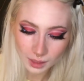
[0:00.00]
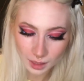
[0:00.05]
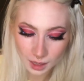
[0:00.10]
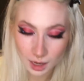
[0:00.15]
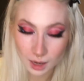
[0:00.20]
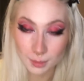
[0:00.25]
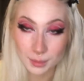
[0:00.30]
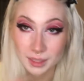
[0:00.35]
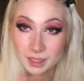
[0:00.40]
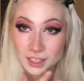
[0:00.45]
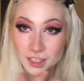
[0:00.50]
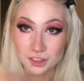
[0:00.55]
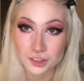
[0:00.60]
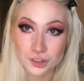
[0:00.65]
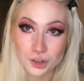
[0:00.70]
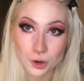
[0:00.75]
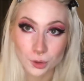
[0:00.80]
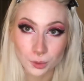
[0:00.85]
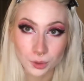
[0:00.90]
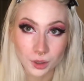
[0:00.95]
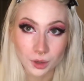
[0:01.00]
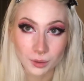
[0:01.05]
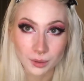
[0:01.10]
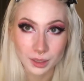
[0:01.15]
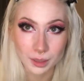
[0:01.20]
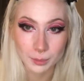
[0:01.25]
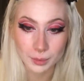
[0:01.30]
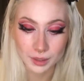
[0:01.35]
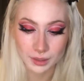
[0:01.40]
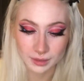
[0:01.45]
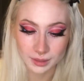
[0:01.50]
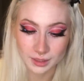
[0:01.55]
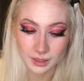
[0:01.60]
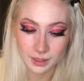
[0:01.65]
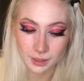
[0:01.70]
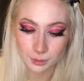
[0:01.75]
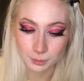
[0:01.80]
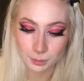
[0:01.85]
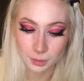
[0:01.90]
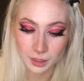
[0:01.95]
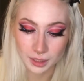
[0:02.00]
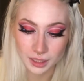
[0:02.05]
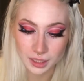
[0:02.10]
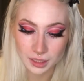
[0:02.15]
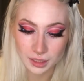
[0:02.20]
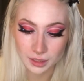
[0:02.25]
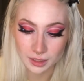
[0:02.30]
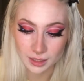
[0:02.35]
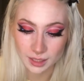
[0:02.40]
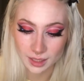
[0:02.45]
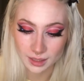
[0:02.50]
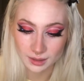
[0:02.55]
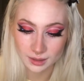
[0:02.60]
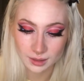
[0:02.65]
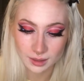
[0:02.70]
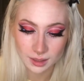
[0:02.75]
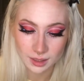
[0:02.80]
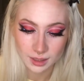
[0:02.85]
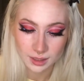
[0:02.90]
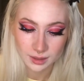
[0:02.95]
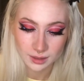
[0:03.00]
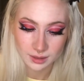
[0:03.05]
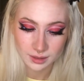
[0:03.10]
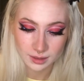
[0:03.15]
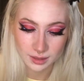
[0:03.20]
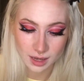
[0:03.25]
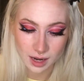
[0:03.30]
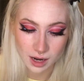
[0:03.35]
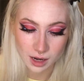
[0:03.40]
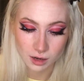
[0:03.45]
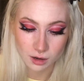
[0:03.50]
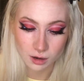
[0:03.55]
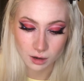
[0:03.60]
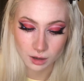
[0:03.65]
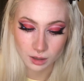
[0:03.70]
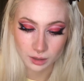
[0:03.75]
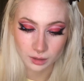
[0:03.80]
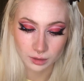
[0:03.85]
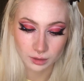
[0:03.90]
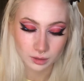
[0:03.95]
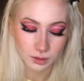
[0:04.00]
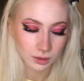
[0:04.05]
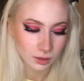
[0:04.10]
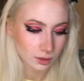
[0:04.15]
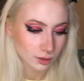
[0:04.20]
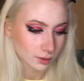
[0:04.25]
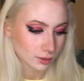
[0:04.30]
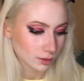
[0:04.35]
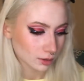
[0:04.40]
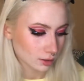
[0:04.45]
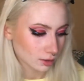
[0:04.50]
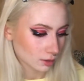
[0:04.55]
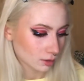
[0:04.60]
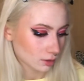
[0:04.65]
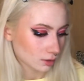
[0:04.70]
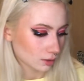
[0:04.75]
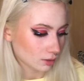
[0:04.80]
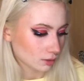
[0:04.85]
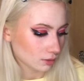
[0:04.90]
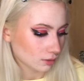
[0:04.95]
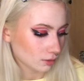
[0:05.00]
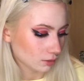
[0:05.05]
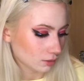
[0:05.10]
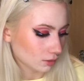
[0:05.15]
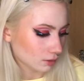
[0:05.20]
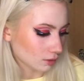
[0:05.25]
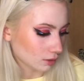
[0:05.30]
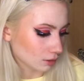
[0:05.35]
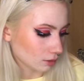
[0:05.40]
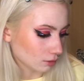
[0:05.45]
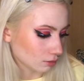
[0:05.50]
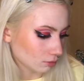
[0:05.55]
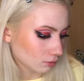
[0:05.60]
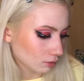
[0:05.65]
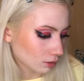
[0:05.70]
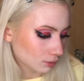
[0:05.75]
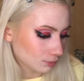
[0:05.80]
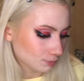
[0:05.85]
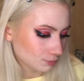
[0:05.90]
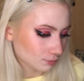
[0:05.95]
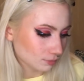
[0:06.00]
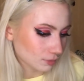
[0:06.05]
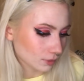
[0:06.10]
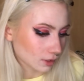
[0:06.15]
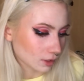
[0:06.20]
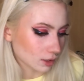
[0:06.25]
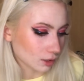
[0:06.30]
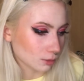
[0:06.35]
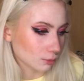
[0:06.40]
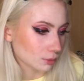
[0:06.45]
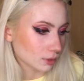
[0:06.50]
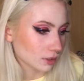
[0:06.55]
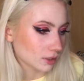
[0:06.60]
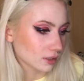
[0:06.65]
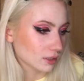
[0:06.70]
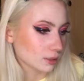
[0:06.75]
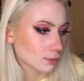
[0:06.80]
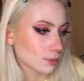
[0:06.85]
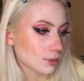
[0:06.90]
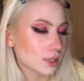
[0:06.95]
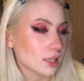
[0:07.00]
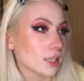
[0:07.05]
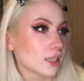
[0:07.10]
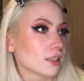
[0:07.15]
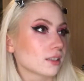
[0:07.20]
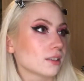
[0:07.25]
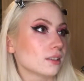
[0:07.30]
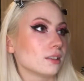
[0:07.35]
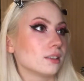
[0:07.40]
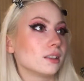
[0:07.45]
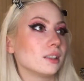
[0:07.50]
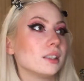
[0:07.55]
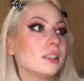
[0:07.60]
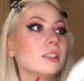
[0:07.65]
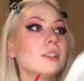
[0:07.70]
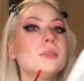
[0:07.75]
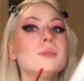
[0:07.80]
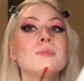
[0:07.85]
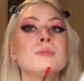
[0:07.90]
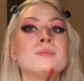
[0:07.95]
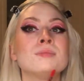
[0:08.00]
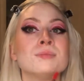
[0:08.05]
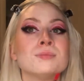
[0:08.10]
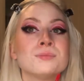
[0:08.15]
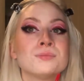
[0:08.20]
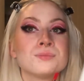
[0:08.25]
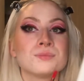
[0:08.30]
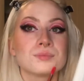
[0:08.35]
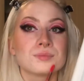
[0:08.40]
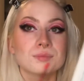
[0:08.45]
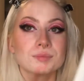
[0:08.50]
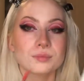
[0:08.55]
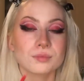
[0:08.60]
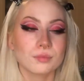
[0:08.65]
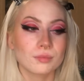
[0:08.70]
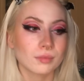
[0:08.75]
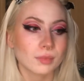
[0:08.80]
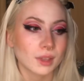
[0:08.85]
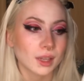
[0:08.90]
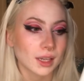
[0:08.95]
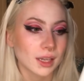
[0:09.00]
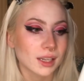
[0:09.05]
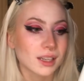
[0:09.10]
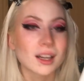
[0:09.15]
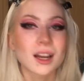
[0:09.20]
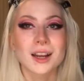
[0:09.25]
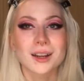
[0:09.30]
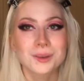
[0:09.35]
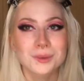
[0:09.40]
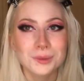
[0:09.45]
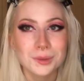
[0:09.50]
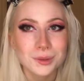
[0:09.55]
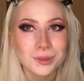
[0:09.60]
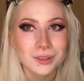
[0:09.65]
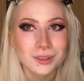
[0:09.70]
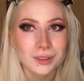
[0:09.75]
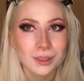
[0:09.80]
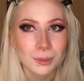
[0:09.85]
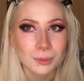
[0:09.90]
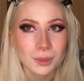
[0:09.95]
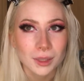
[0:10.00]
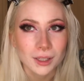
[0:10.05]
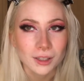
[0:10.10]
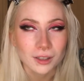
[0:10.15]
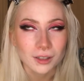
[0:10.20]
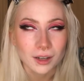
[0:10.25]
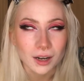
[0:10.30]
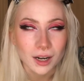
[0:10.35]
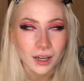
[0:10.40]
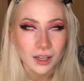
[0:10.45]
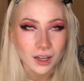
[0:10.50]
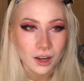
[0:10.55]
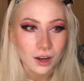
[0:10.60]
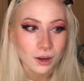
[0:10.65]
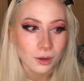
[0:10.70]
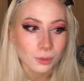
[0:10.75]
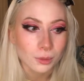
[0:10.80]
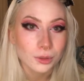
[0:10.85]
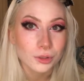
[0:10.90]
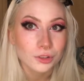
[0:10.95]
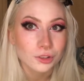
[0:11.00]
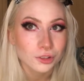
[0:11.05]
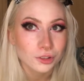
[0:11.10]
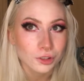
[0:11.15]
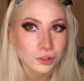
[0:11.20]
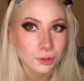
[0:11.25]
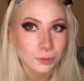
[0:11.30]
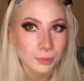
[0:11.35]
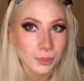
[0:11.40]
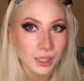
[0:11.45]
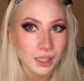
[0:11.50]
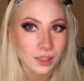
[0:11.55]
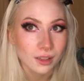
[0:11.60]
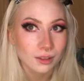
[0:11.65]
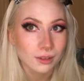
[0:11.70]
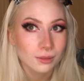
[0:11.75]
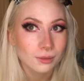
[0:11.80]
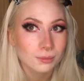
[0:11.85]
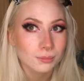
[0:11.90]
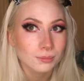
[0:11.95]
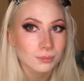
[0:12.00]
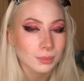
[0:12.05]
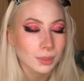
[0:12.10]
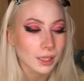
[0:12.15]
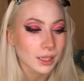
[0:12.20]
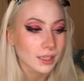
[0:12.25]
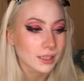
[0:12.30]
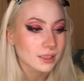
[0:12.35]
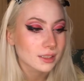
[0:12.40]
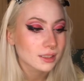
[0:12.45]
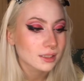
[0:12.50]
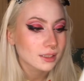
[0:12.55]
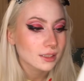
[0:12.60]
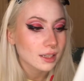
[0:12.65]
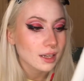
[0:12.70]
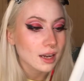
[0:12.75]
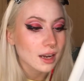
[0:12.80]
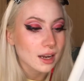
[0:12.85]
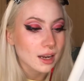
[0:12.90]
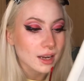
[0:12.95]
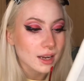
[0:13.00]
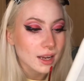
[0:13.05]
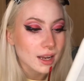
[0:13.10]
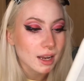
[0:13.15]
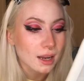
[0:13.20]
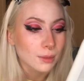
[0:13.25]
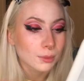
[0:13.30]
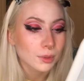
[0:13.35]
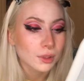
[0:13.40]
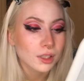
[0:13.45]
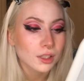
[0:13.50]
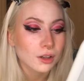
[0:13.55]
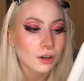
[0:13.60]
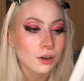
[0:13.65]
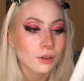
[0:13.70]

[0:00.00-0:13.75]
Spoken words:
And they don't go anywhere. Like, they're pretty good at staying on. So, gonna put some of this on. And I don't use a lip liner, I know, sue me. But I am gonna